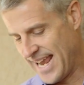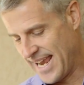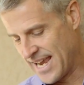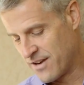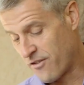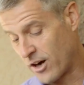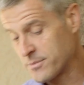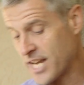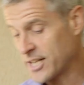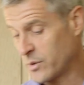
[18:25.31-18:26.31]
And farm
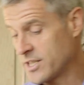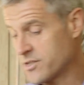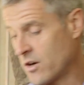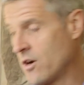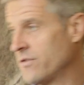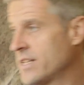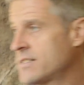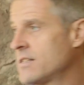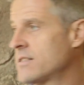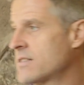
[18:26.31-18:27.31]
sanctuary has grown. This
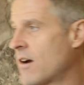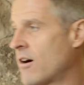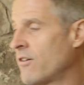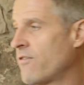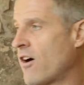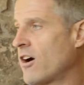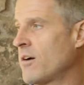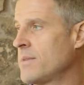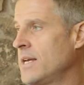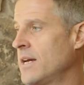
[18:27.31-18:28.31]
is our
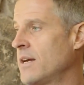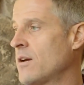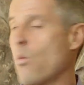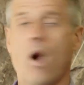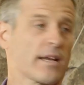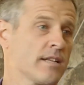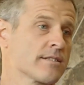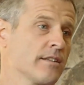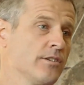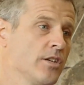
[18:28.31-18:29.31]
farm in
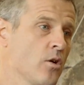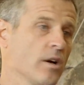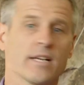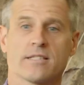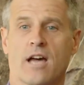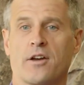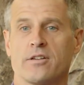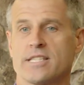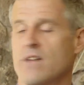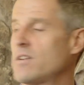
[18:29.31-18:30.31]
Watkinsglen, New York. It's
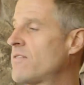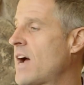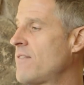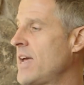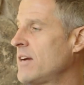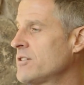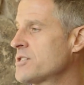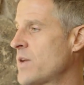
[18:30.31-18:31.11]
175 acres.